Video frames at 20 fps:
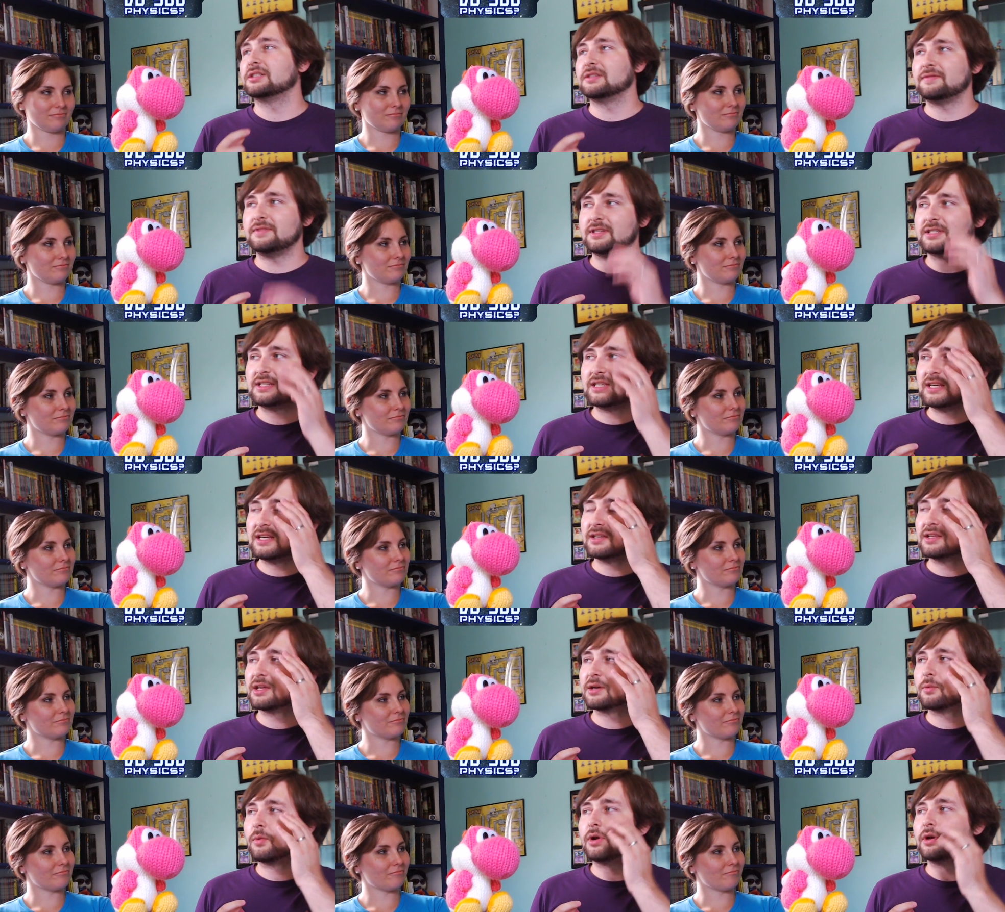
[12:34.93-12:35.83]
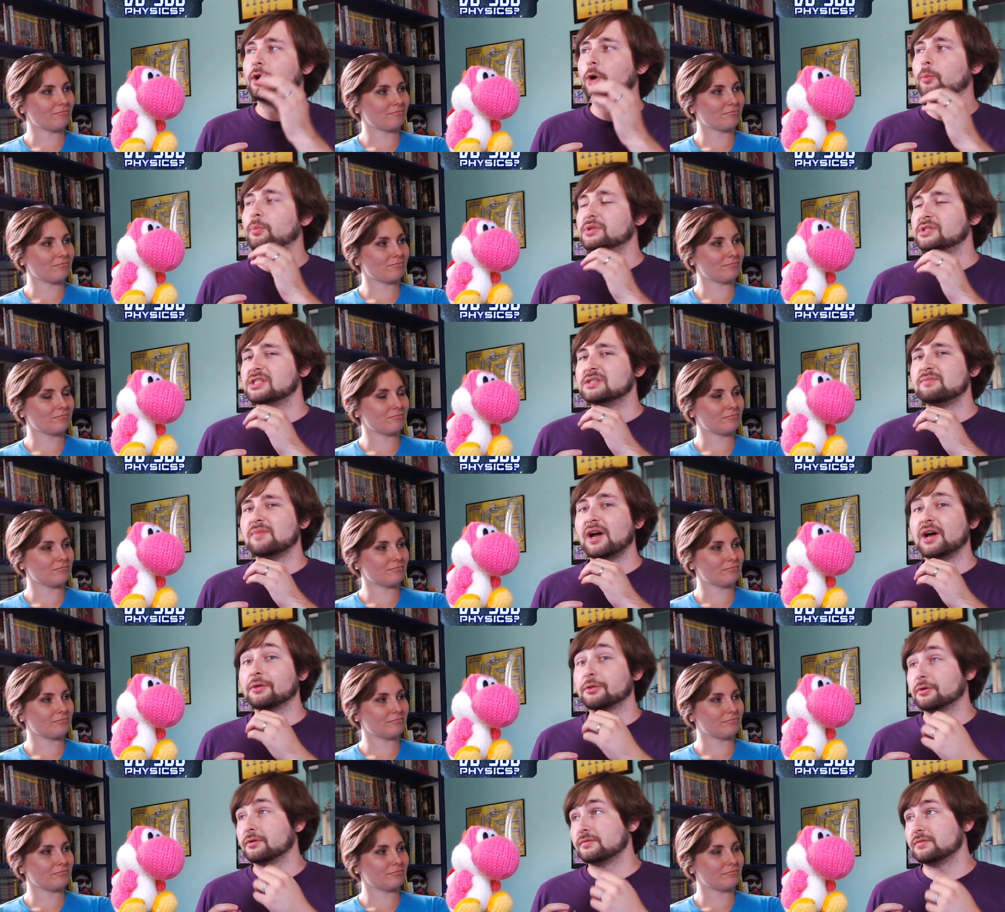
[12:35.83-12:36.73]
Speaker 1: if you see like one opens its mouth
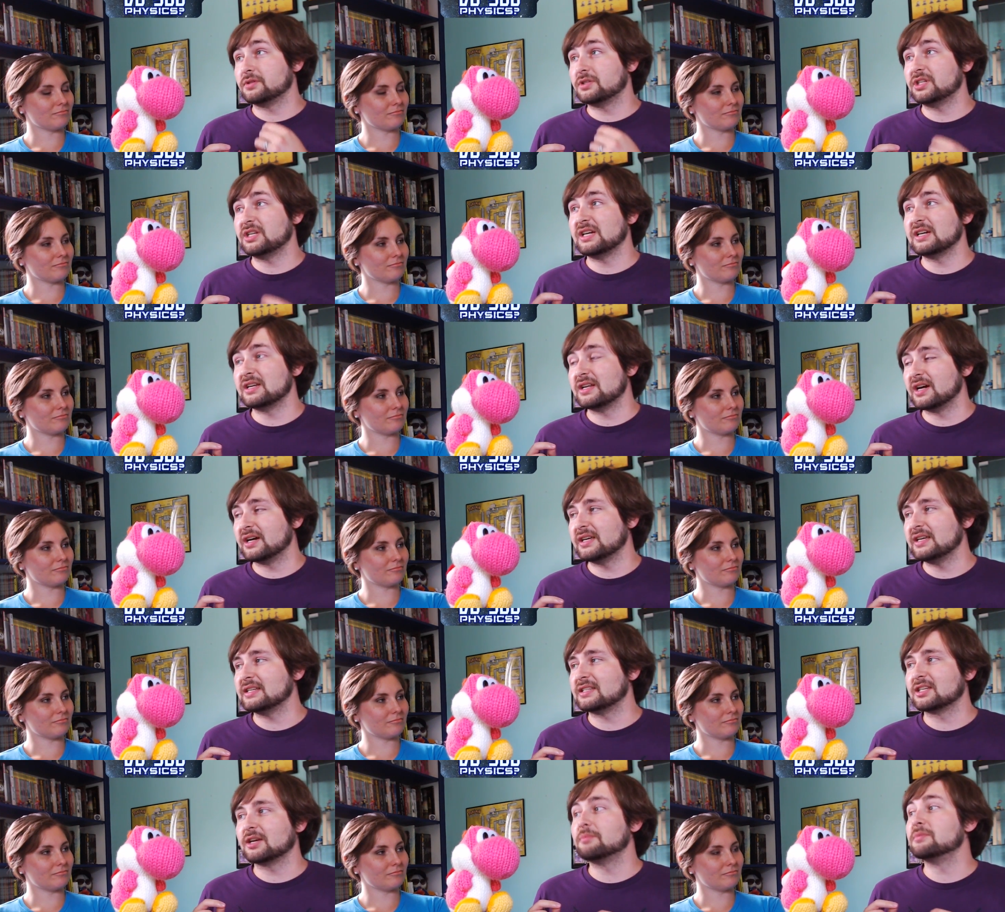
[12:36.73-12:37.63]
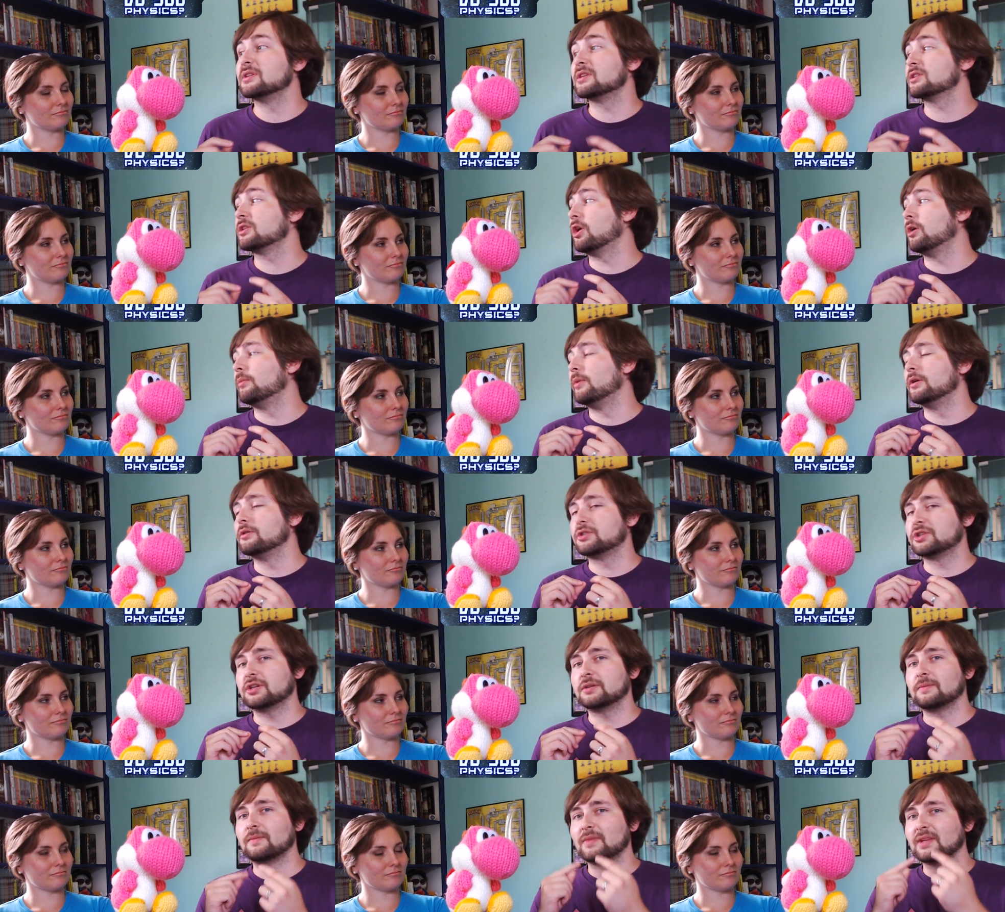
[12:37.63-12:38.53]
or see it uh, eat something in slow
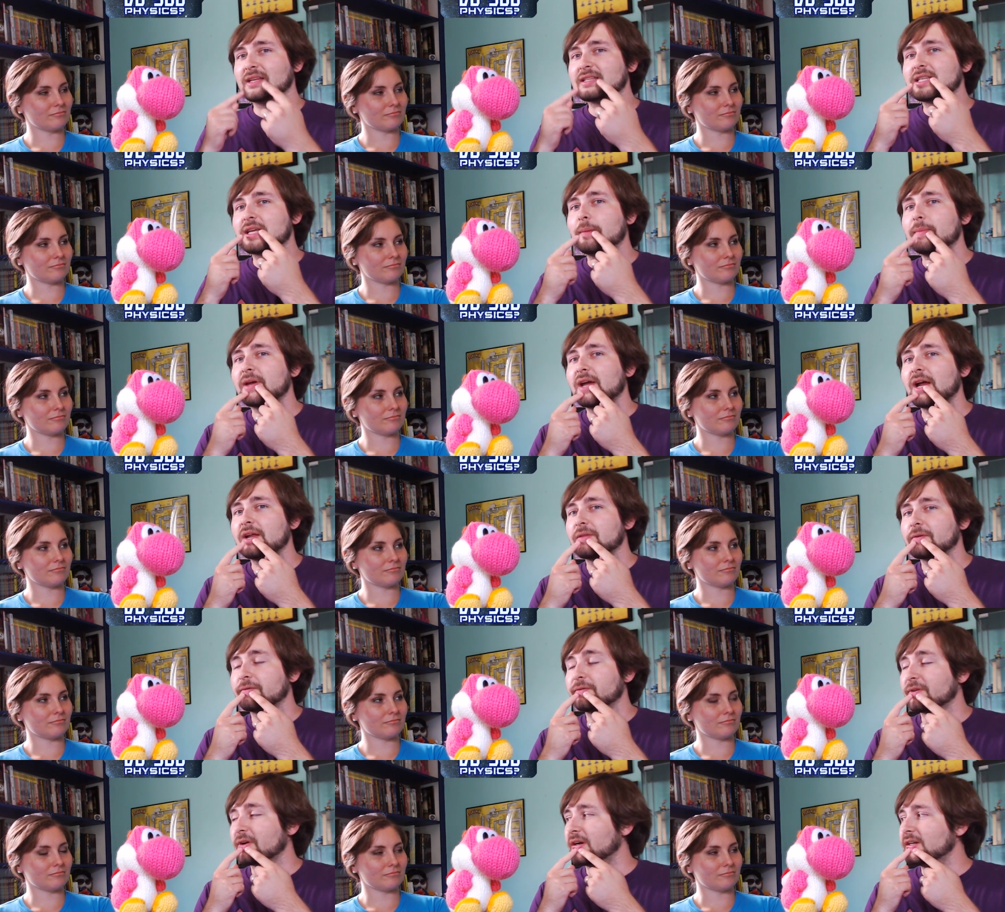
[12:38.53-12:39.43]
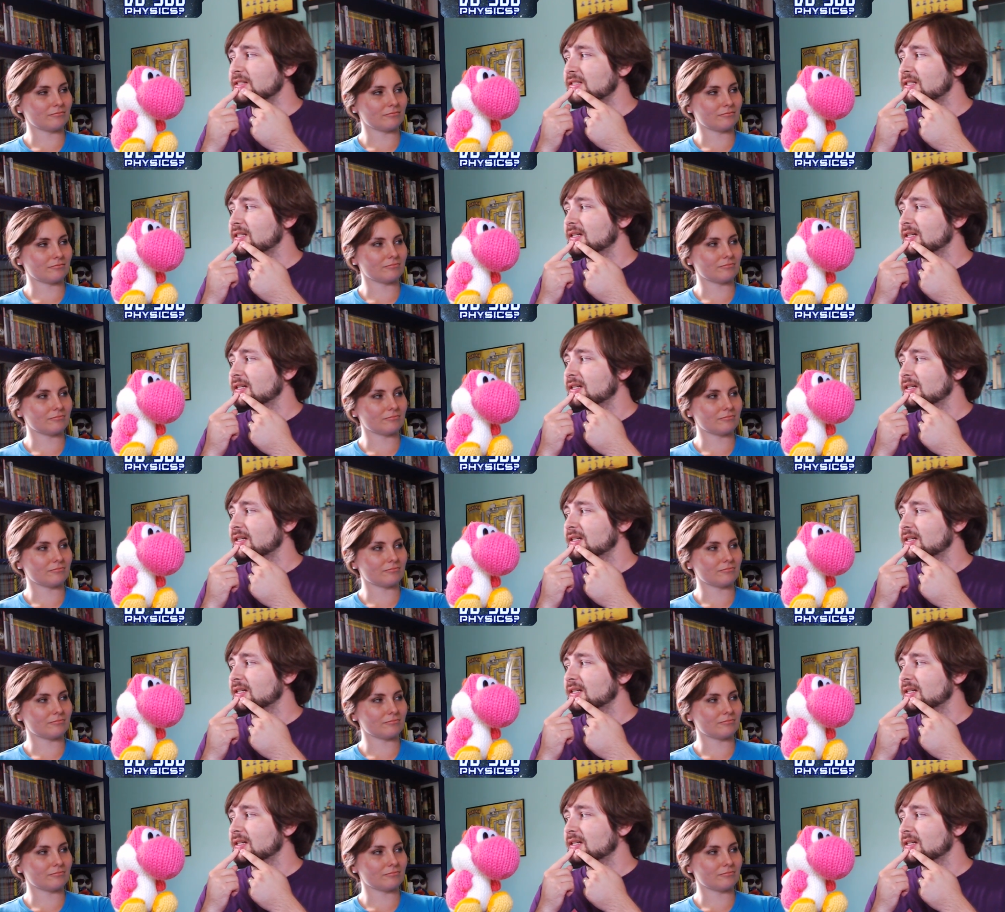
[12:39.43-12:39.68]
motion, it's coming out of the front.